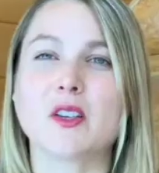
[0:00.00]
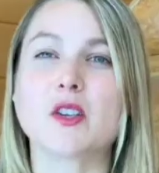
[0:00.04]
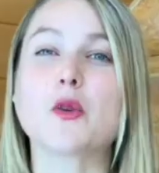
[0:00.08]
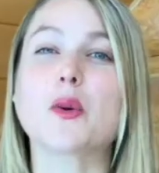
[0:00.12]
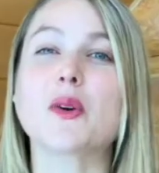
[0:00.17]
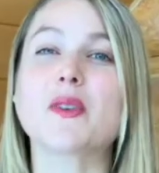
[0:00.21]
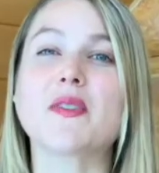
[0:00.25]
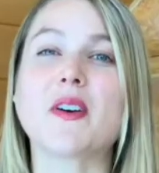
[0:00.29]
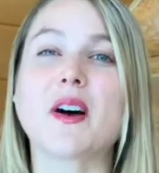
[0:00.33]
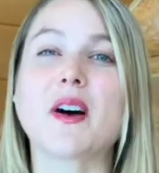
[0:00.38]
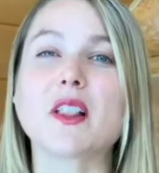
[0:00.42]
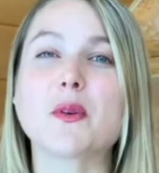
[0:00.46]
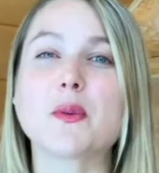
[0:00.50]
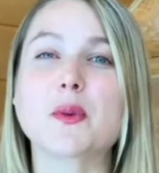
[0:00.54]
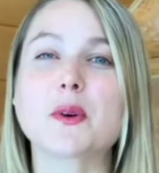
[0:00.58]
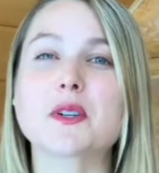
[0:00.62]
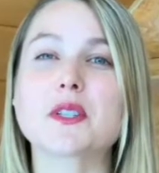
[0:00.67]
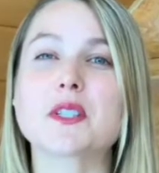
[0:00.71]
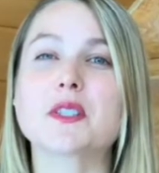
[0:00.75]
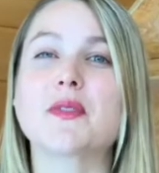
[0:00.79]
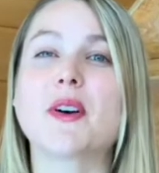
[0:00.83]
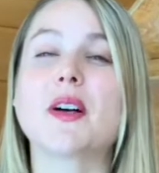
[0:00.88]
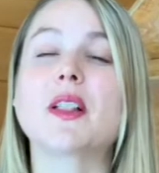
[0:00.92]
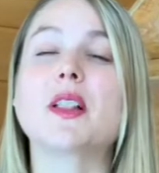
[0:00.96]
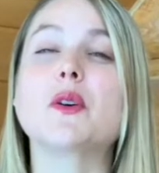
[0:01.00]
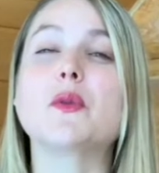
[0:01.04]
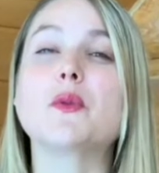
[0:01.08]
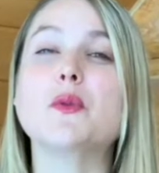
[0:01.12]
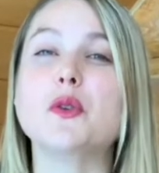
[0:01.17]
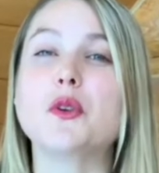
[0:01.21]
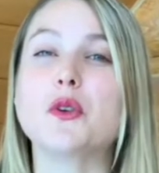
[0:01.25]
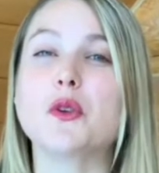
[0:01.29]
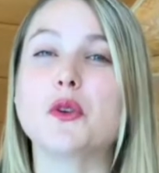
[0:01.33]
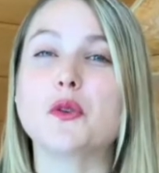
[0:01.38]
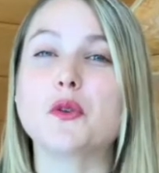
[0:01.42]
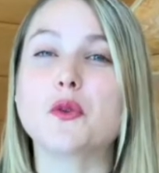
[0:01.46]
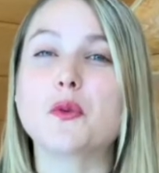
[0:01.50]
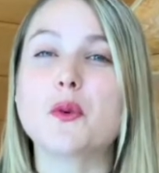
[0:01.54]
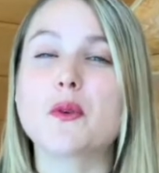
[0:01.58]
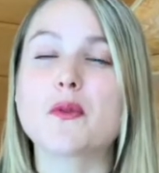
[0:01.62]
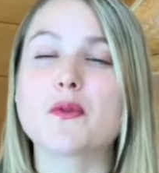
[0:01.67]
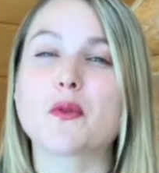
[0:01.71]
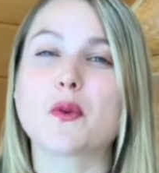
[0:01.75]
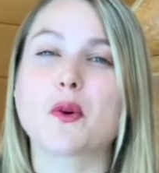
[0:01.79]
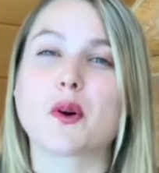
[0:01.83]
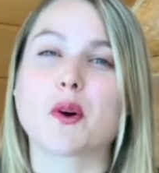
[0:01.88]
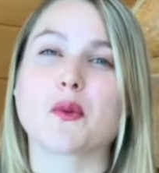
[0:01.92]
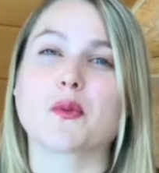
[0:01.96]
Your followers follow you
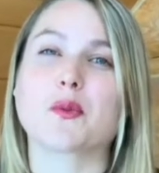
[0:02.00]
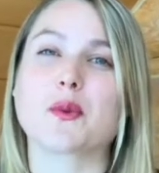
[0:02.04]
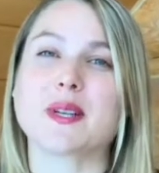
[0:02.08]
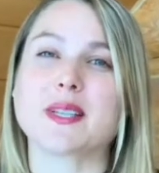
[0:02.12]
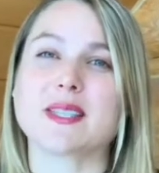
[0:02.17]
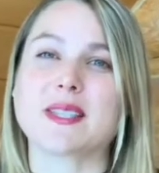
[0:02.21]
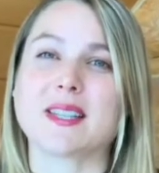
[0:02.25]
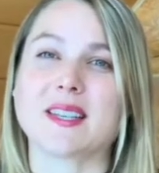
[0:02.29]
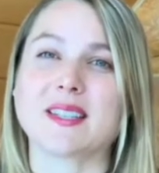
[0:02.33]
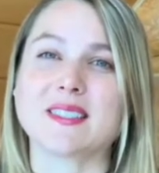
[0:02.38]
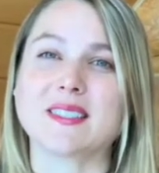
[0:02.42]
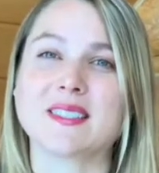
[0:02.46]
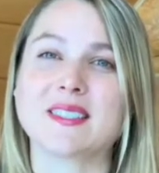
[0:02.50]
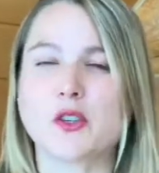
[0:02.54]
for a reason.